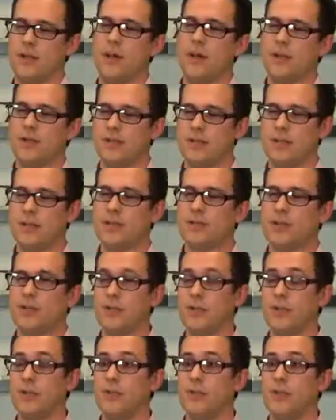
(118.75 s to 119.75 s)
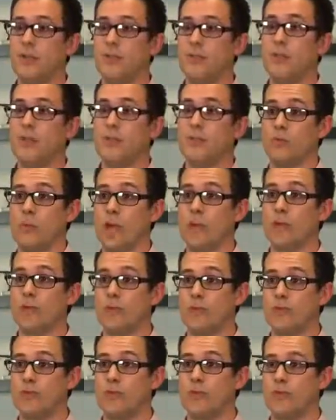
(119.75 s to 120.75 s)
Honestly, if you can write a
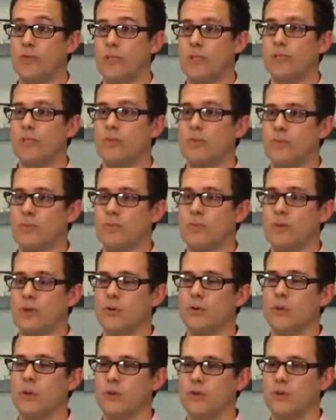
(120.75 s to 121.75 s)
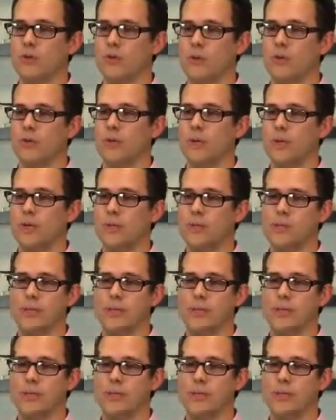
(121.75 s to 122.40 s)
to-do list, you can program the robot.